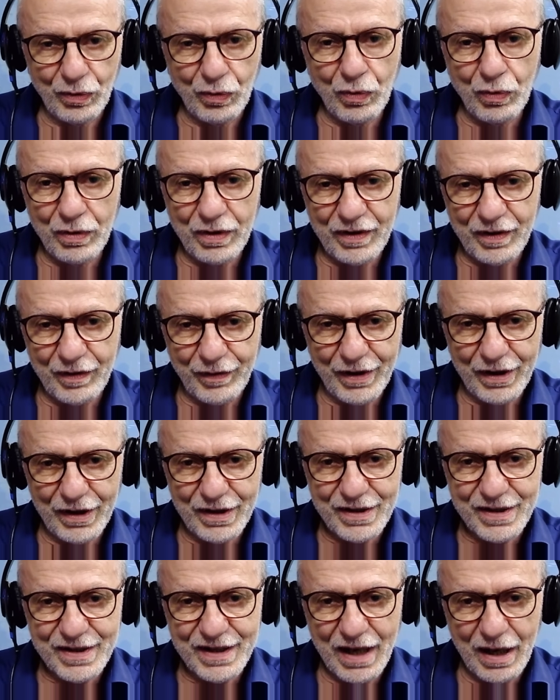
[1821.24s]
all the
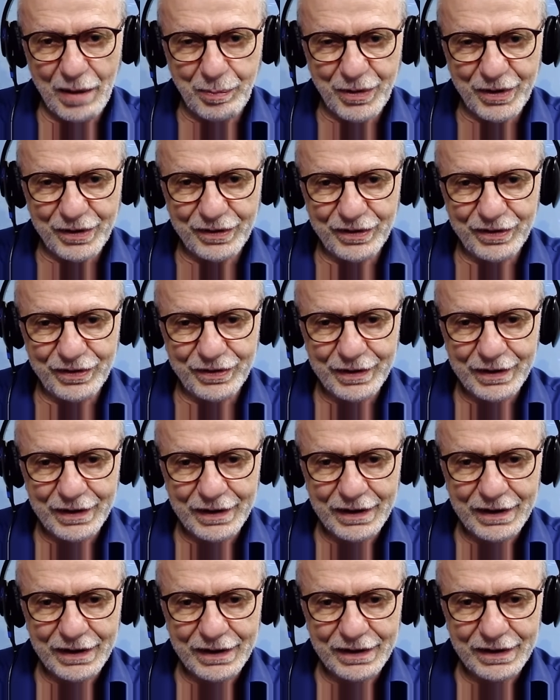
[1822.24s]
violence happened
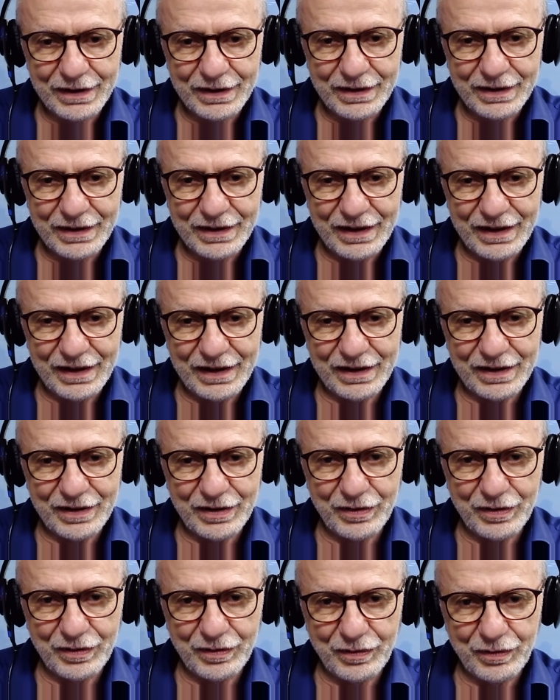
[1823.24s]

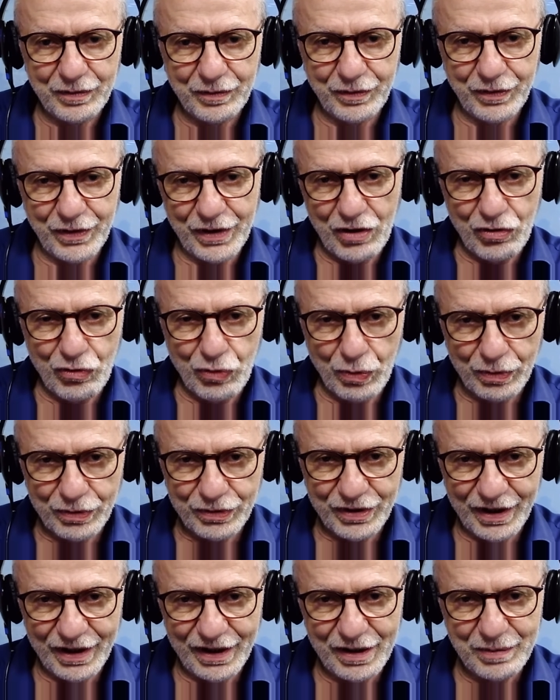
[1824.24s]
in very short
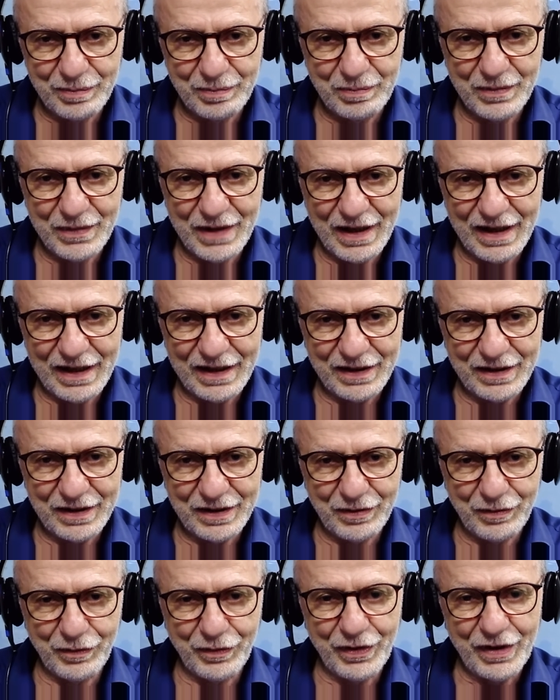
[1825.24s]
time
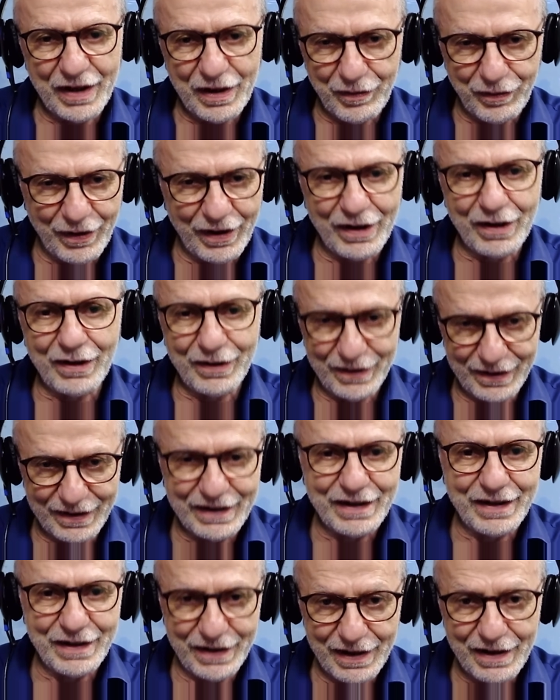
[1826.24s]
and very
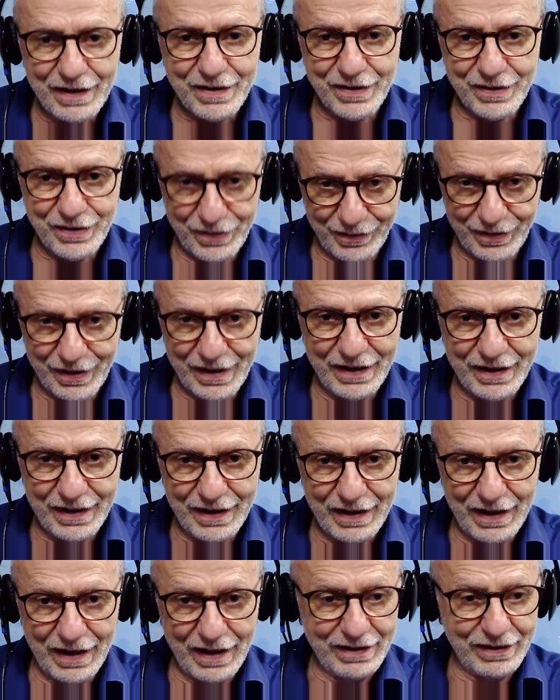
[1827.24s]
violently, yes,
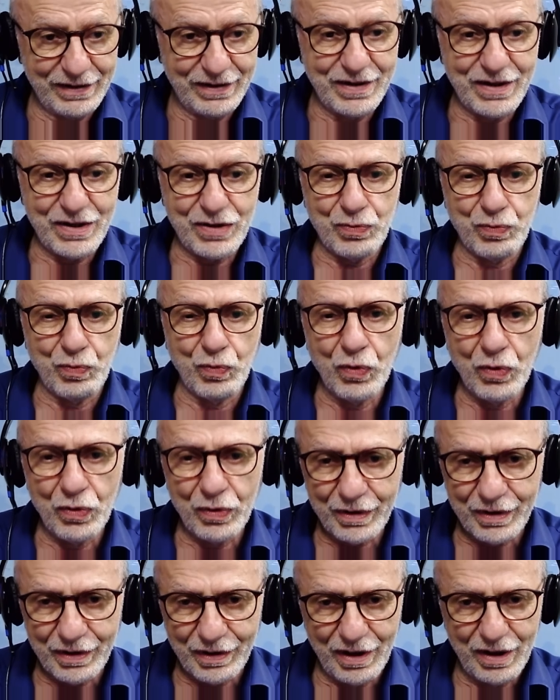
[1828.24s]
really, and it's war
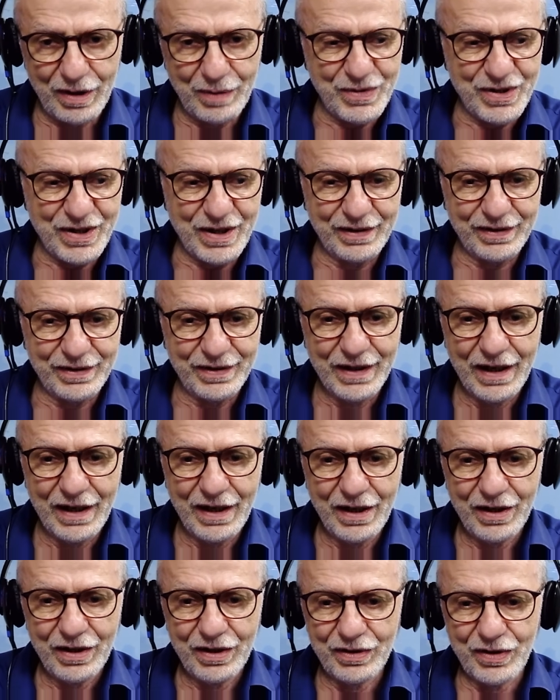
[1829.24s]
crimes and
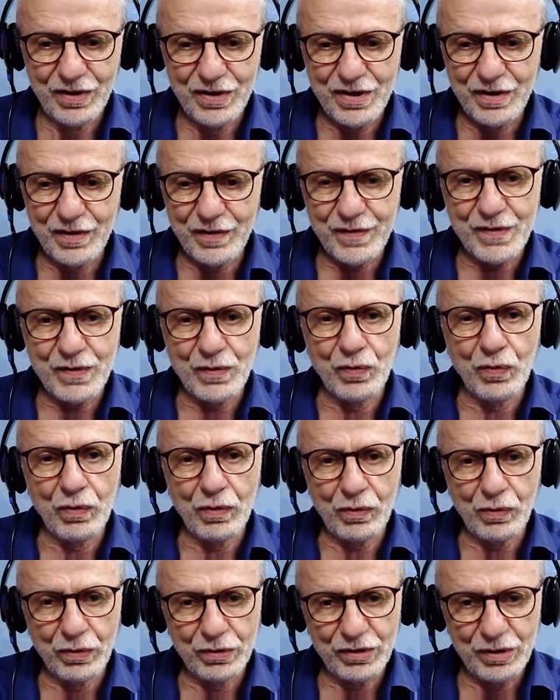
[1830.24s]
it deserves all
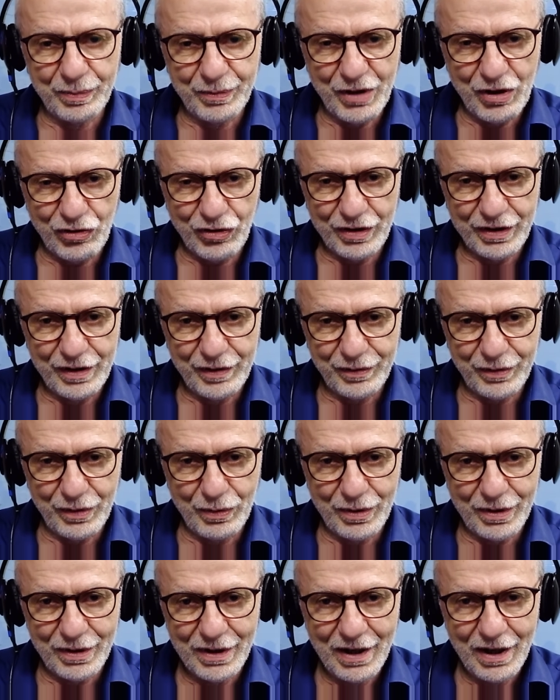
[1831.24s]
condemnation
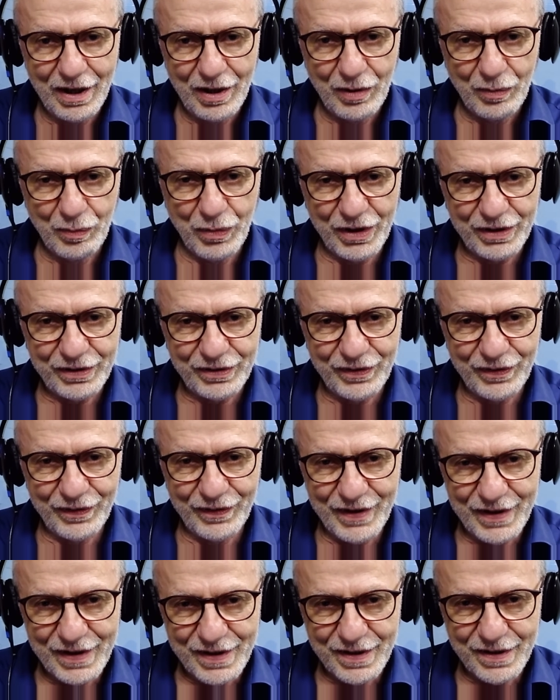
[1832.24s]
everywhere. But
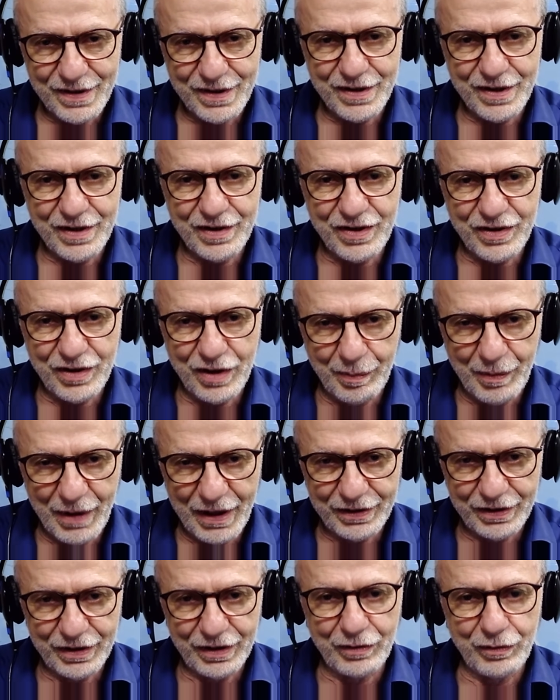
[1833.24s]
this is
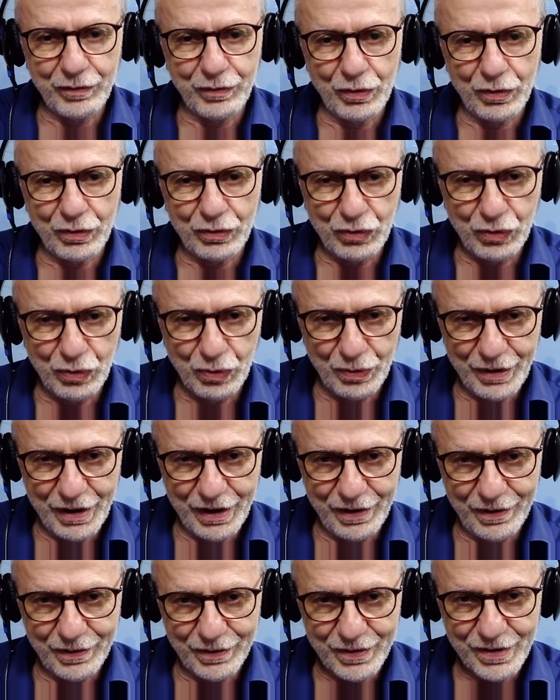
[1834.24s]
systematic for 2
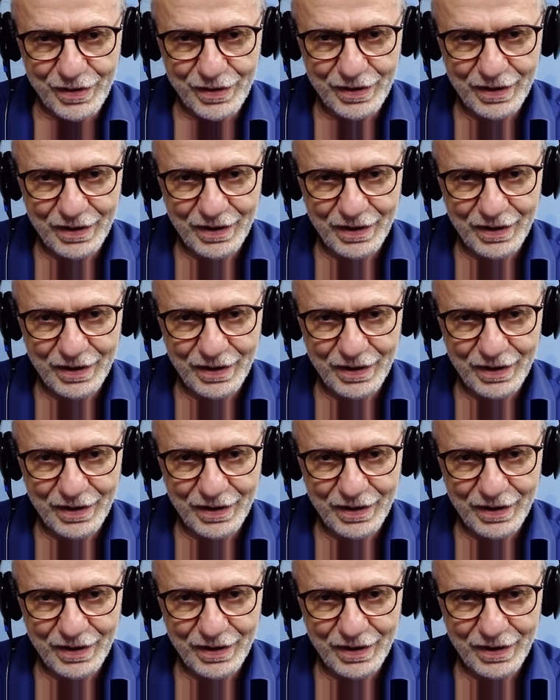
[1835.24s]
years,